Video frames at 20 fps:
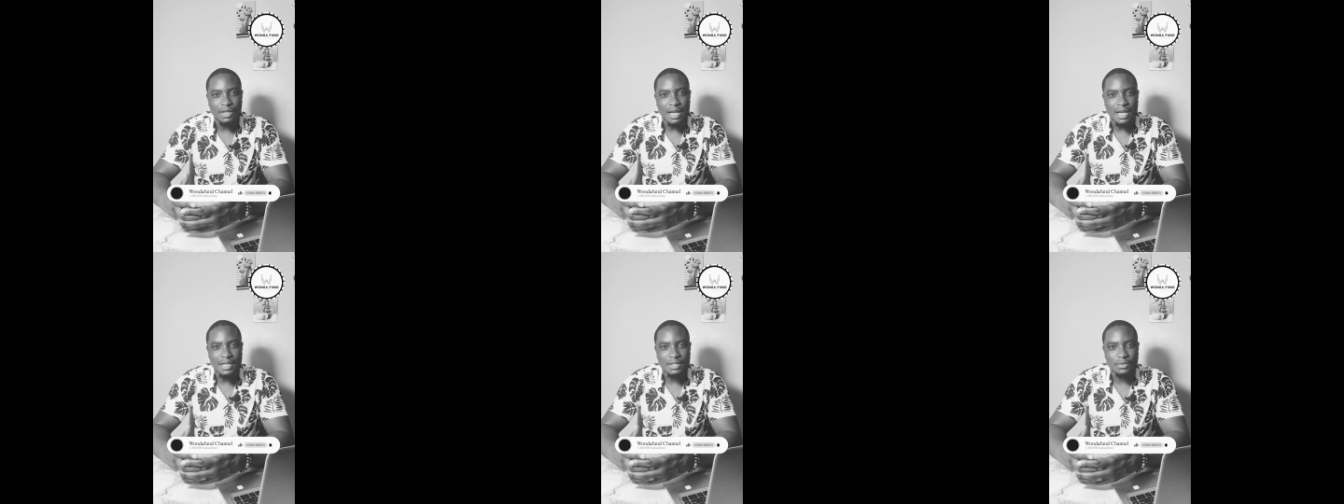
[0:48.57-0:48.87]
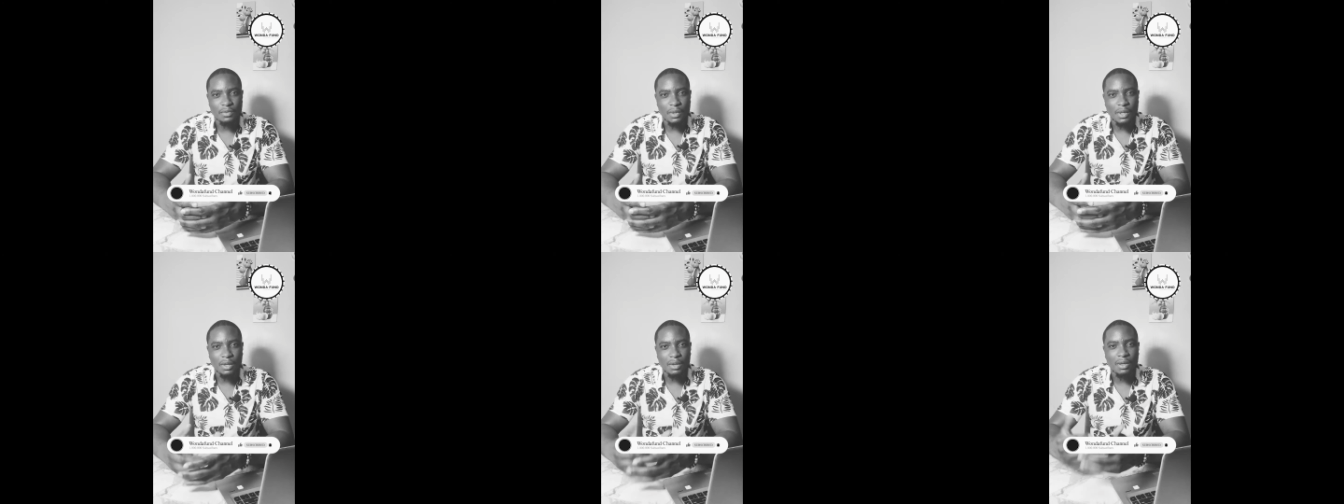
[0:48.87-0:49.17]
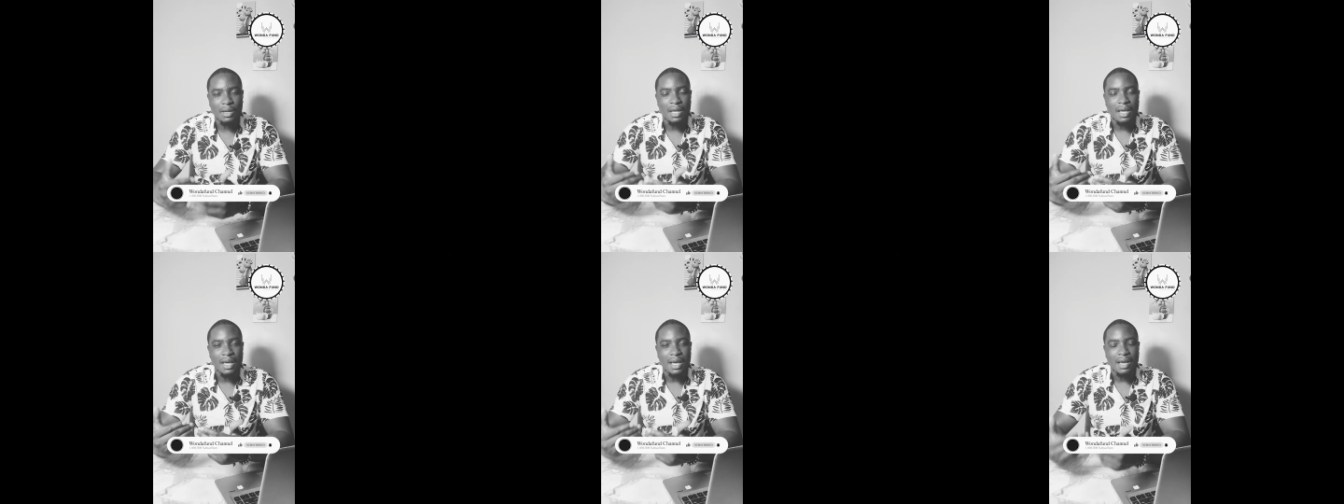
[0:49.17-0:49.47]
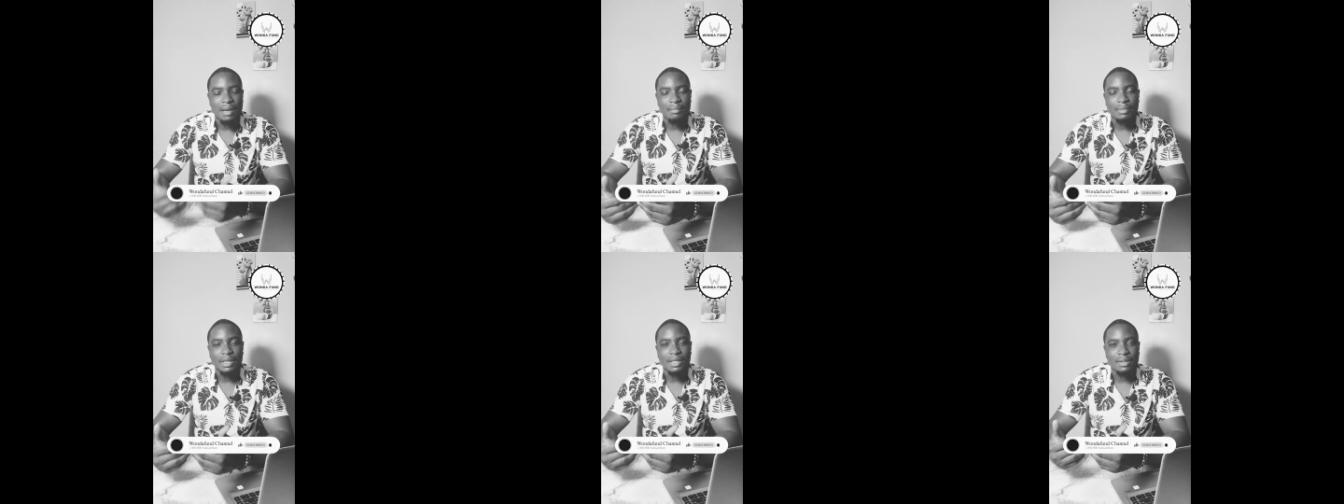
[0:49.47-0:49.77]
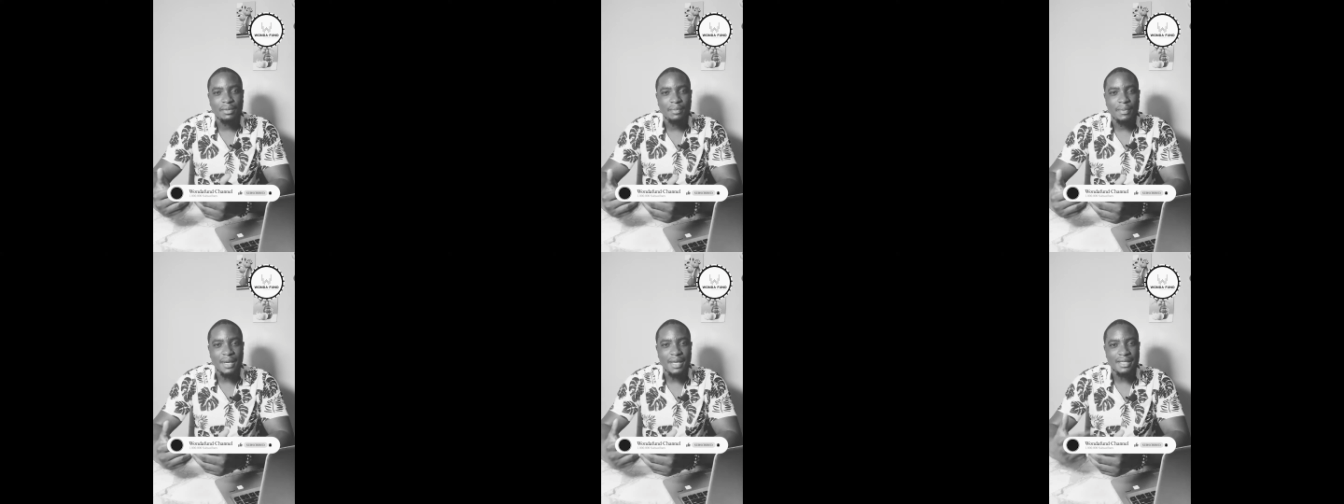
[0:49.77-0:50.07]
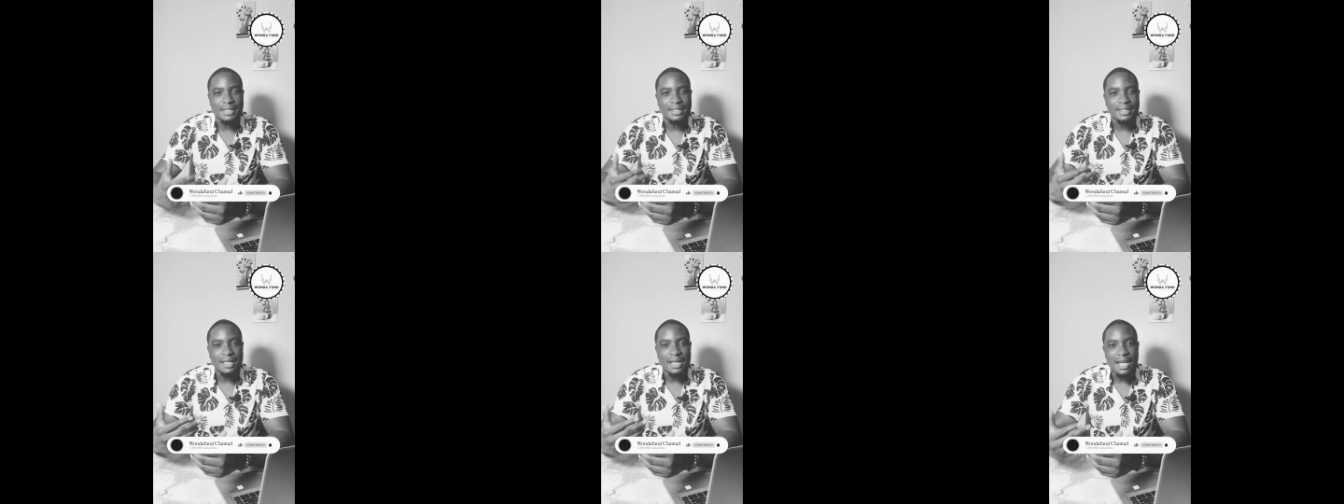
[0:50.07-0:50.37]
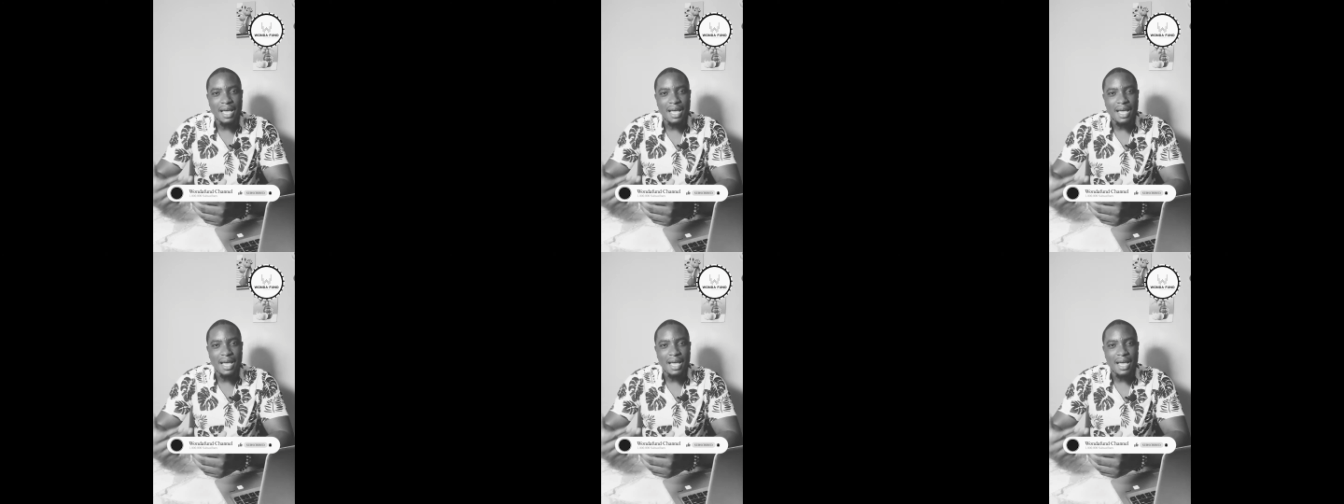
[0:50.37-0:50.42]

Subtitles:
as well and make the best